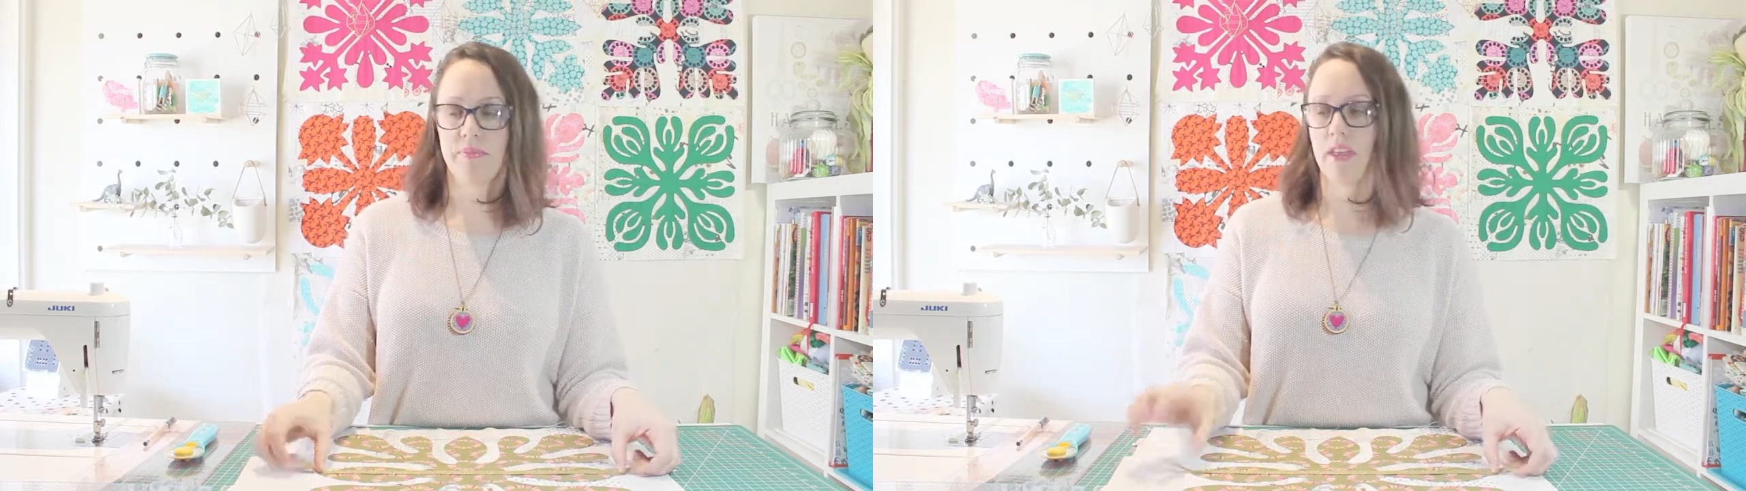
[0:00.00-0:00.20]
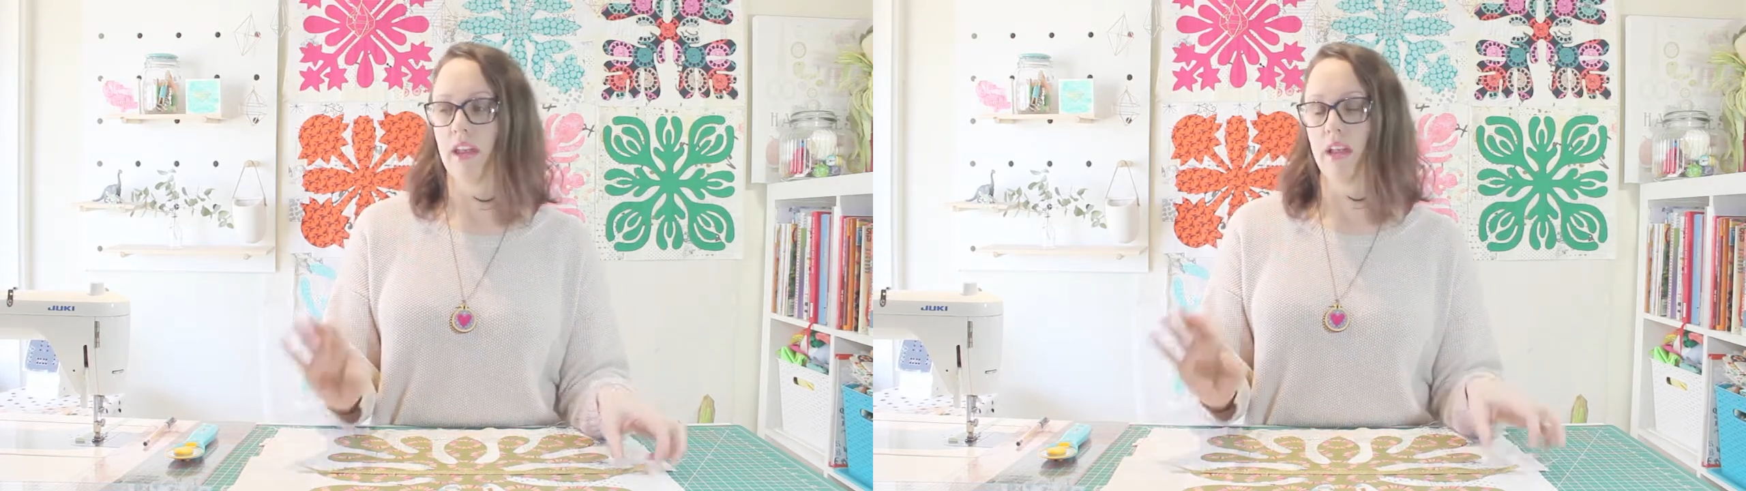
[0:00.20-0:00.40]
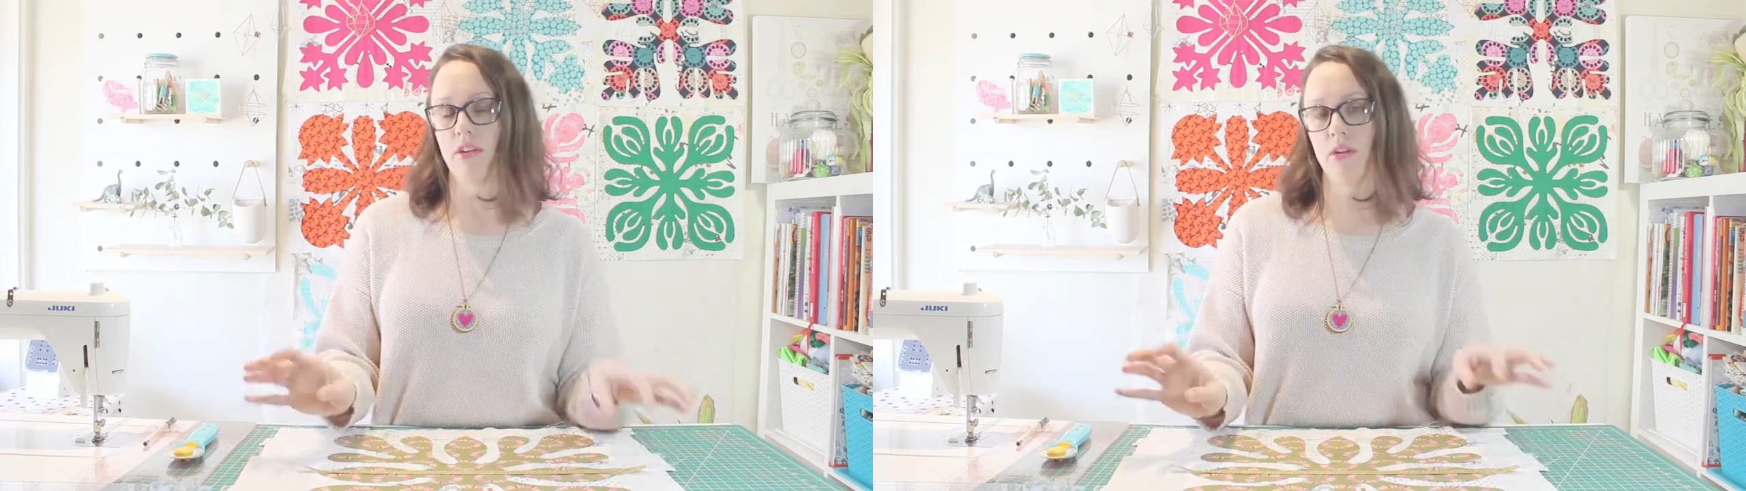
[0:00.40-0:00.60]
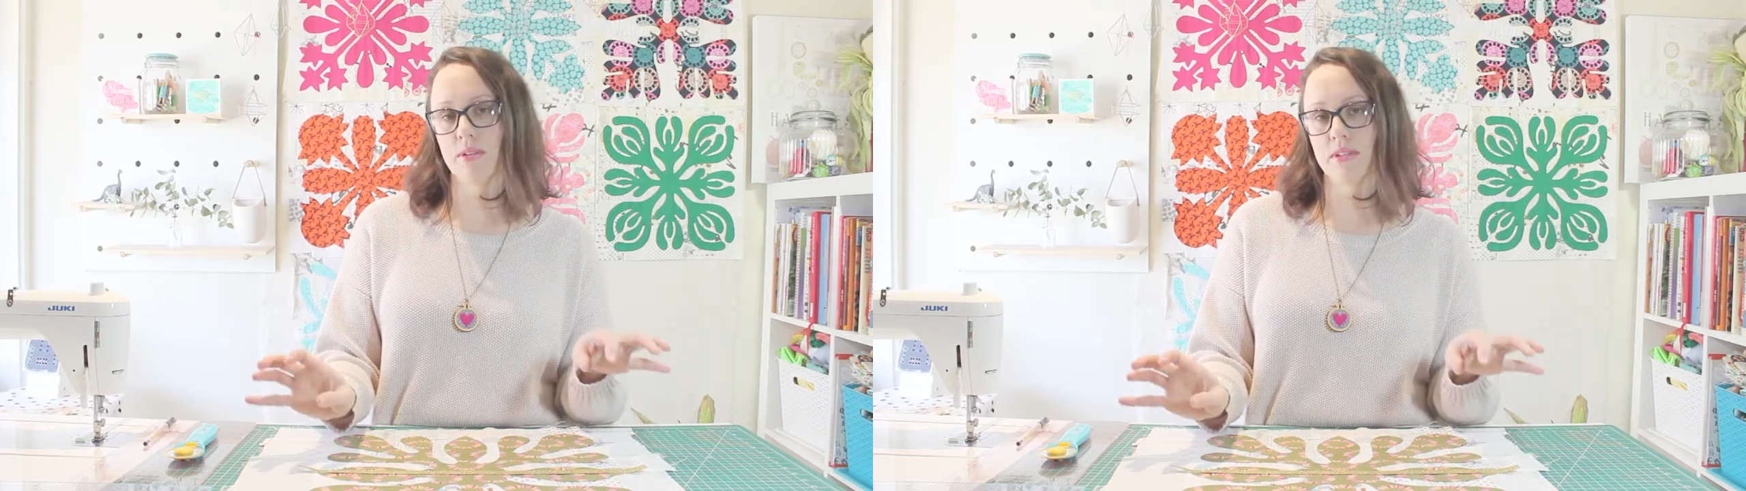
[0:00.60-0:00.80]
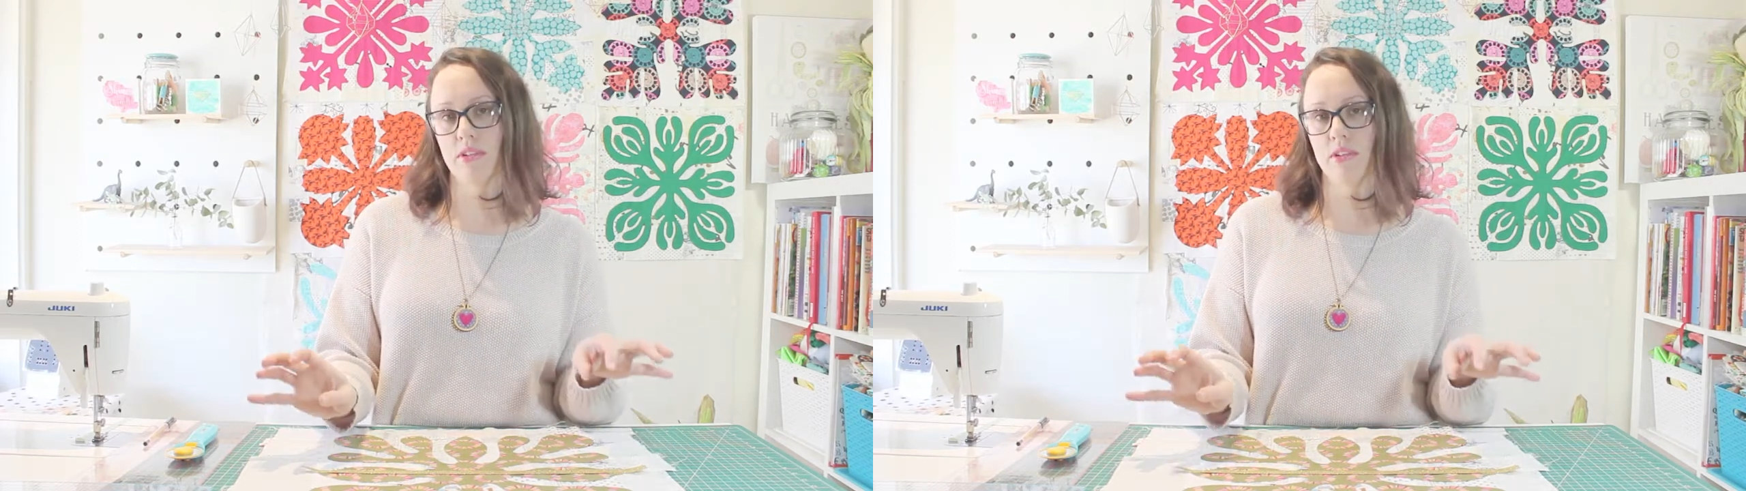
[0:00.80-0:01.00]
and I know
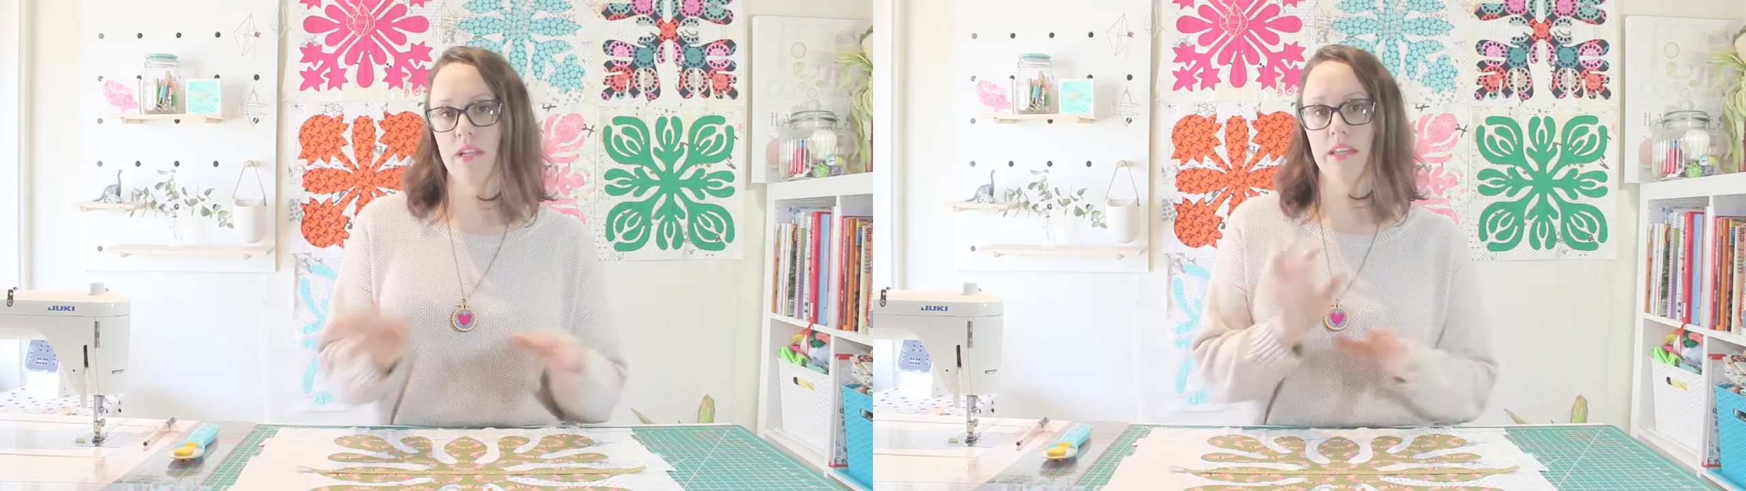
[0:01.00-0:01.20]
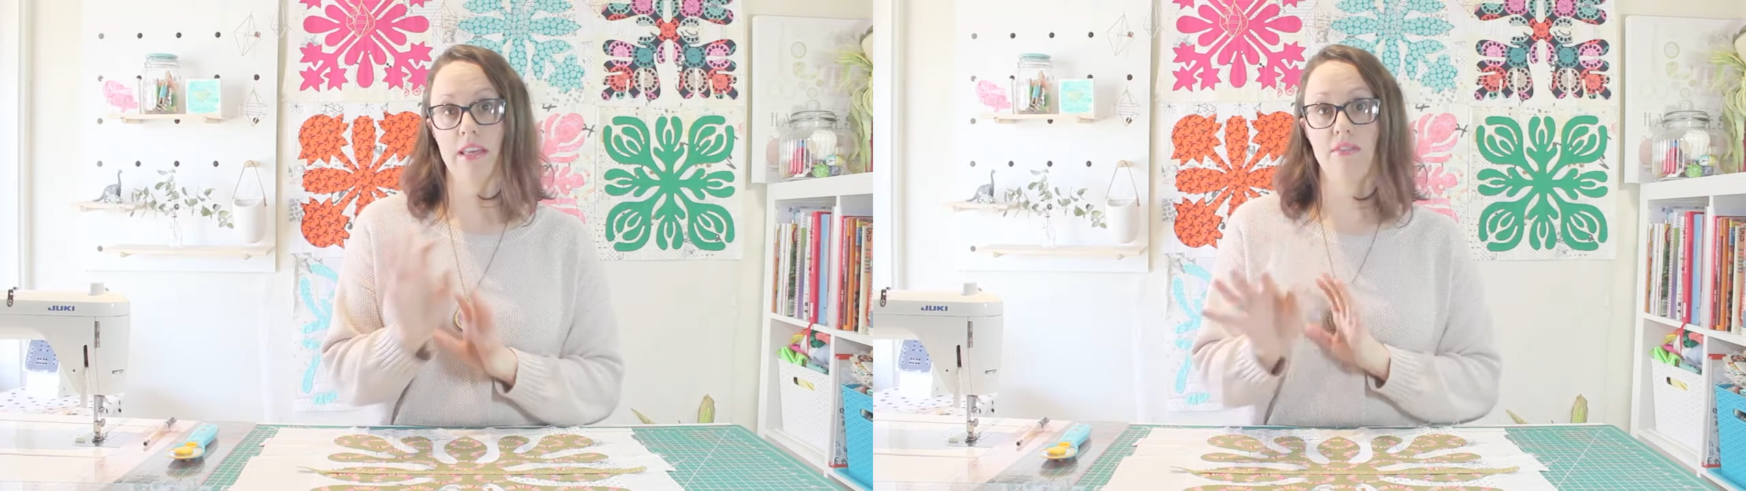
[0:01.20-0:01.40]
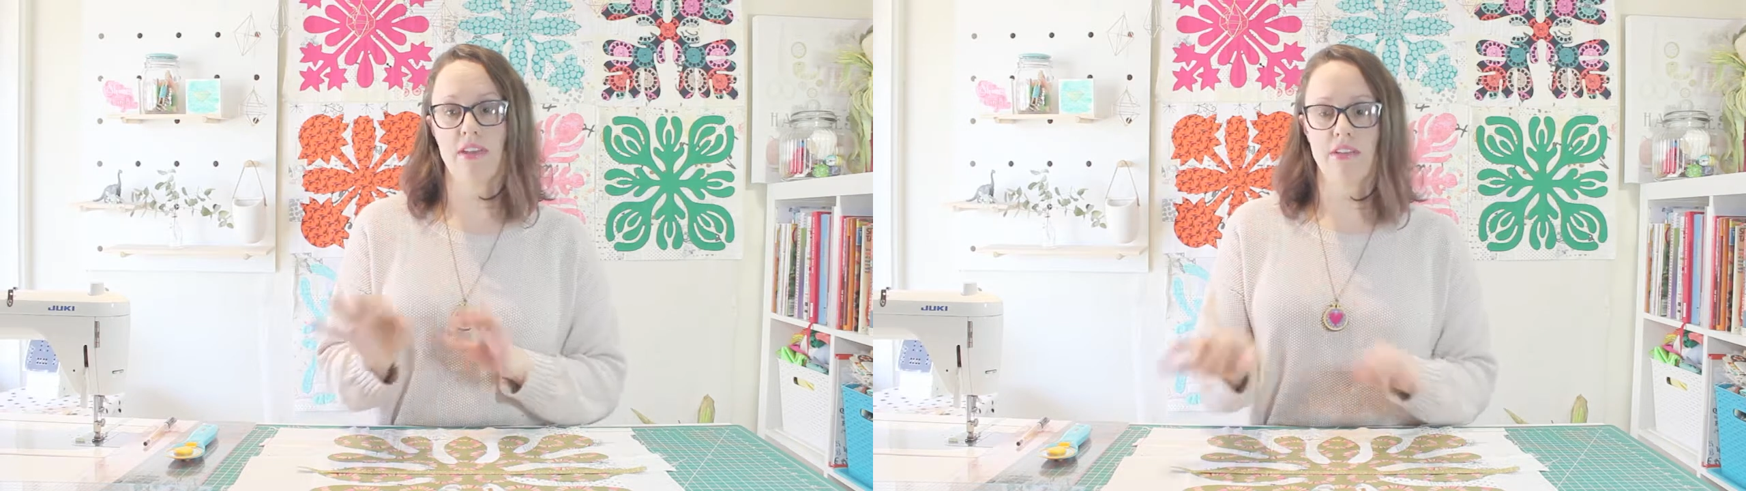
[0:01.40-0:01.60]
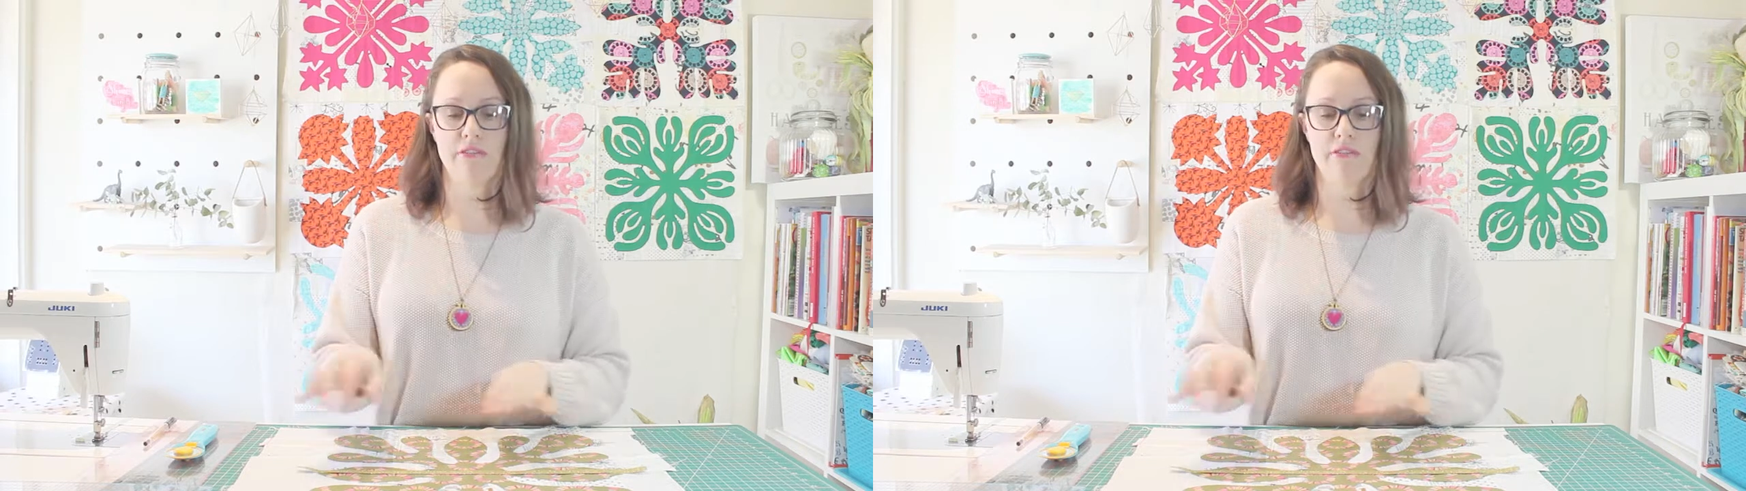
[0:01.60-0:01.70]
it's not going to leave any